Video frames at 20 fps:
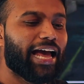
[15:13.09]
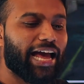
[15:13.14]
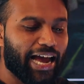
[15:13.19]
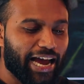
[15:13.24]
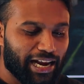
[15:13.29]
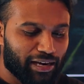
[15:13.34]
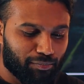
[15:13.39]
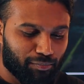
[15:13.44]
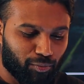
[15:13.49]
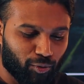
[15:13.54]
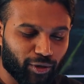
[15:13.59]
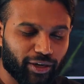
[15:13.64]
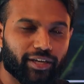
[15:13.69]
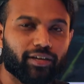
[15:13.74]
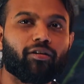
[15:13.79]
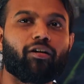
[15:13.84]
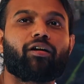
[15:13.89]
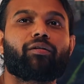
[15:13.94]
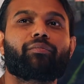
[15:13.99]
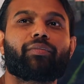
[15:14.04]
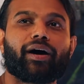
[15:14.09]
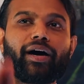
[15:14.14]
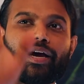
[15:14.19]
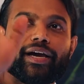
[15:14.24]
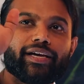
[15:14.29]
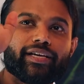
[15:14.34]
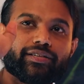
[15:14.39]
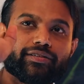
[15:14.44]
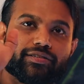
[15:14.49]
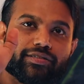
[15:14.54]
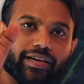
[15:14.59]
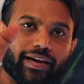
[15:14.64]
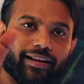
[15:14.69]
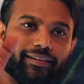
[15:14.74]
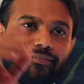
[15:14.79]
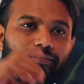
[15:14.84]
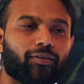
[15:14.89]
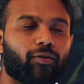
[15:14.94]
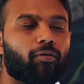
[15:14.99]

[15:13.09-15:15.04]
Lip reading: and put it on my shelf,